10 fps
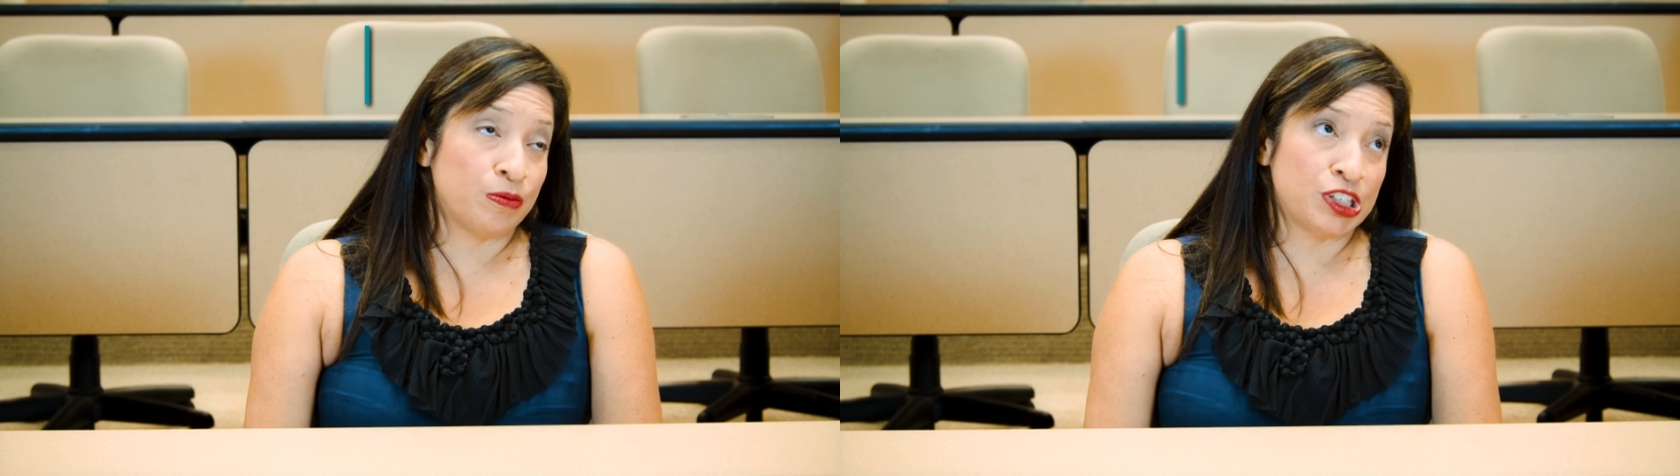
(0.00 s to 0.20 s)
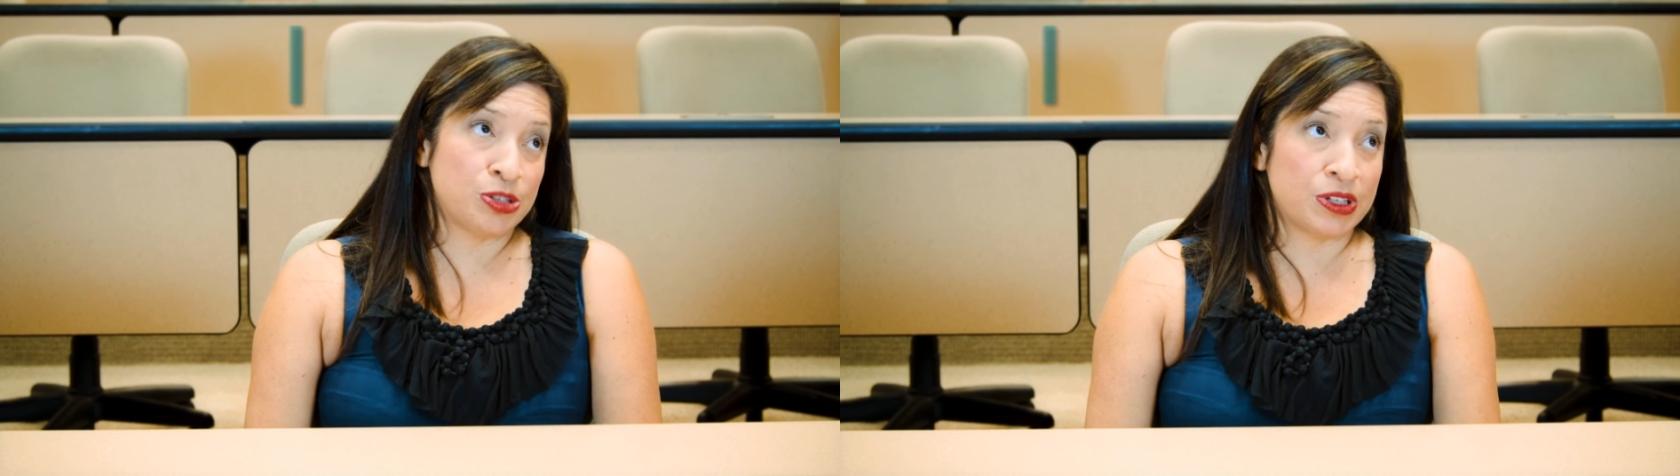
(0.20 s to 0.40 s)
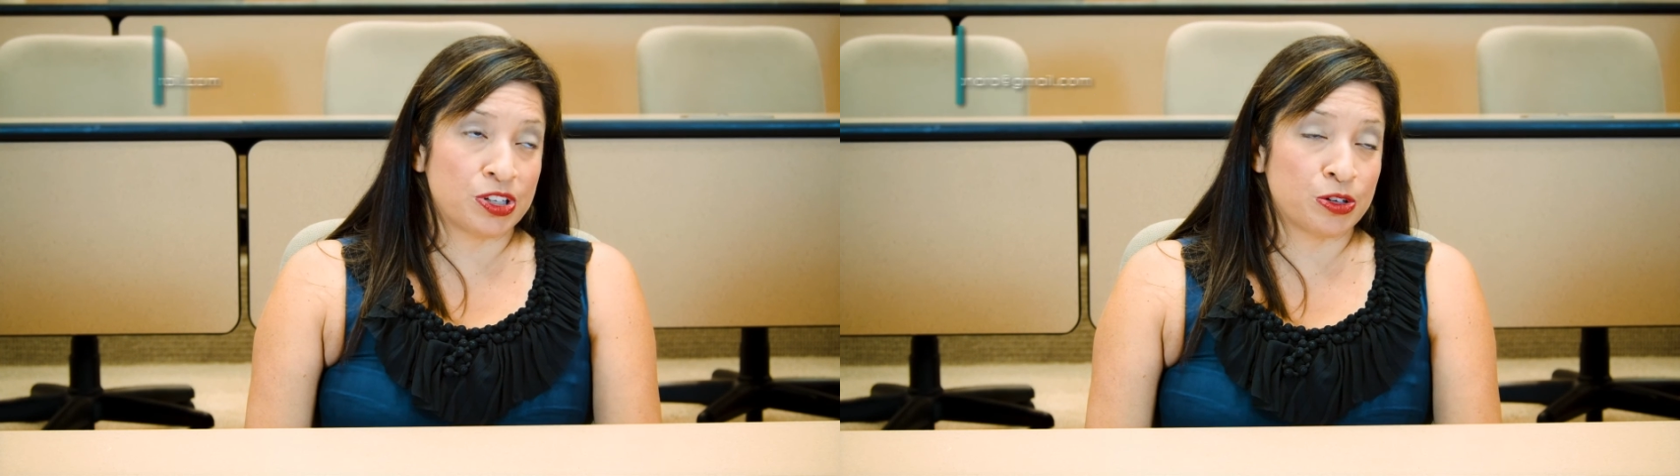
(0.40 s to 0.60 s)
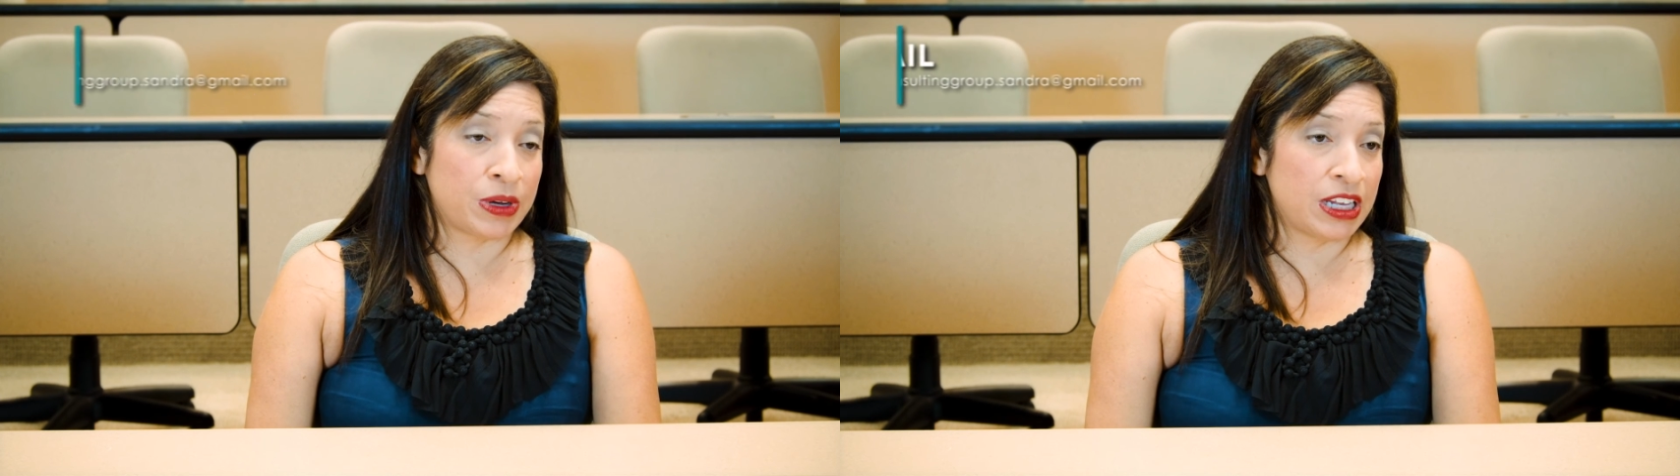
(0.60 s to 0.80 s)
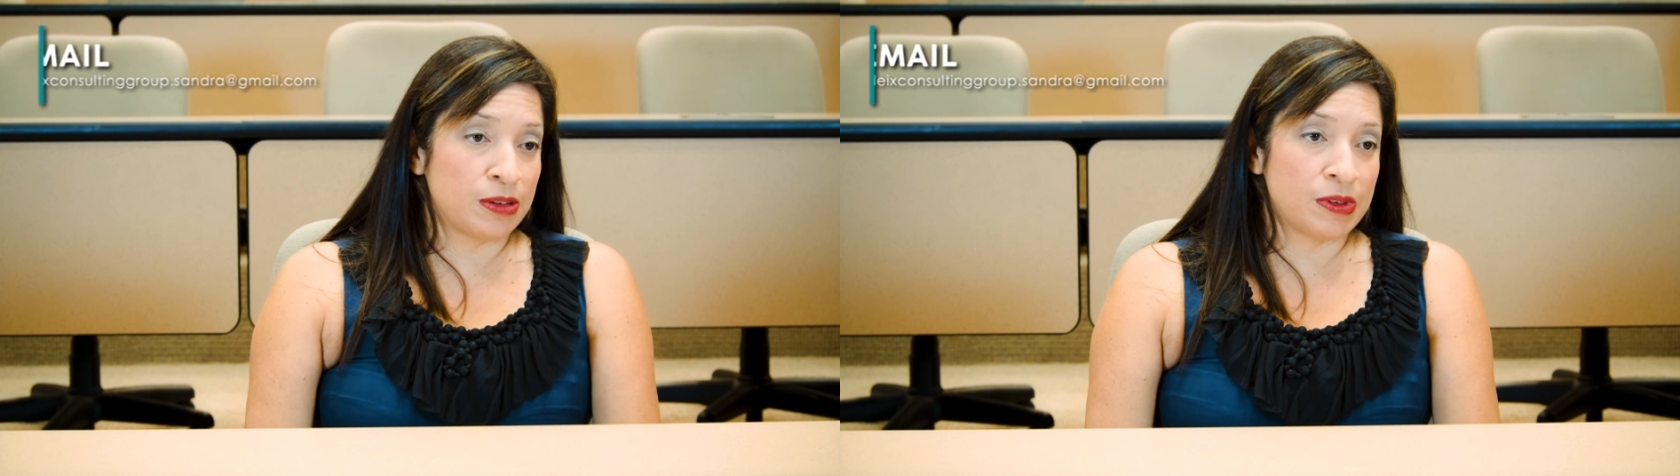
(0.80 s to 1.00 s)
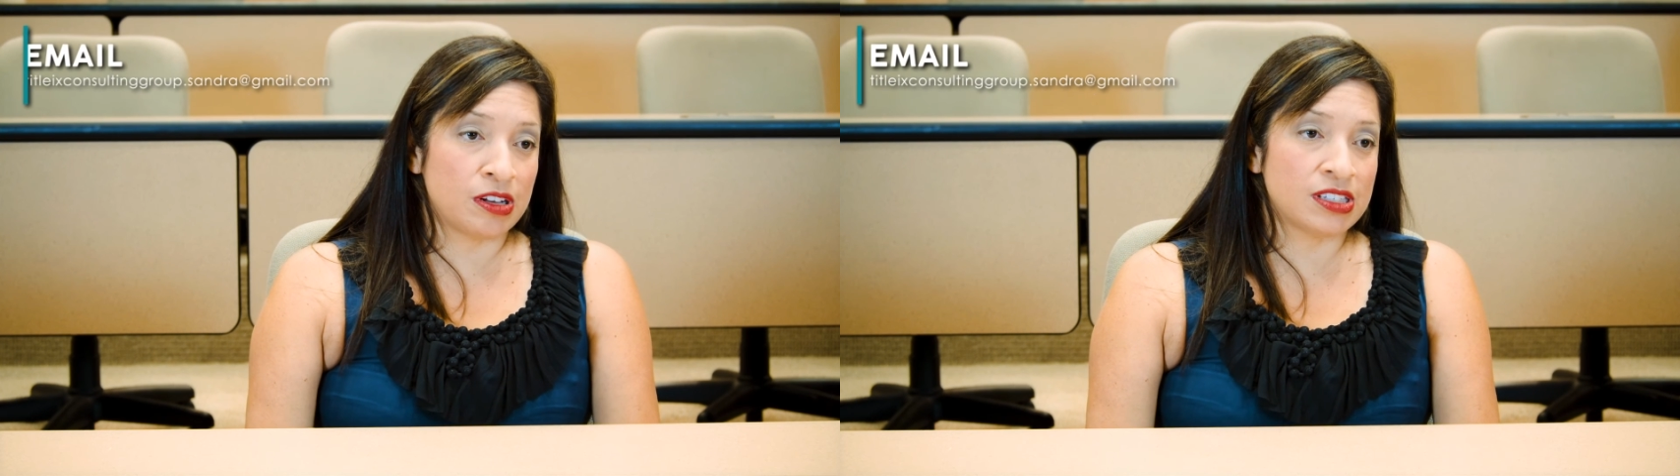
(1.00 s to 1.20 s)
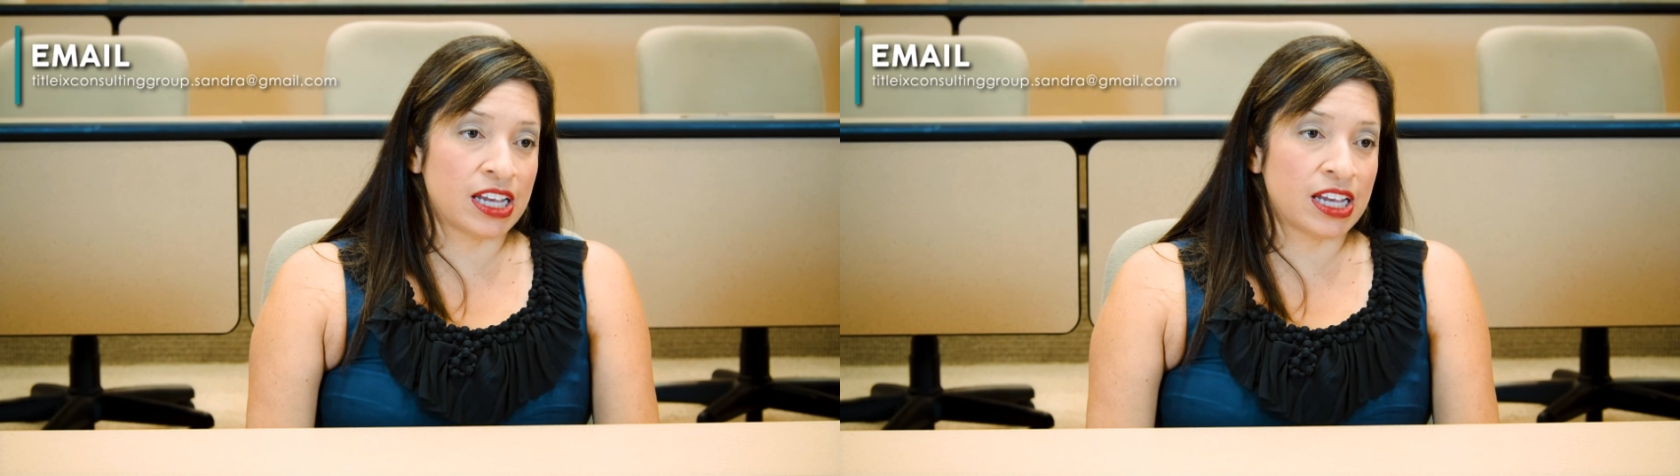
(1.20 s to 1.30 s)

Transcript: reach me through my email,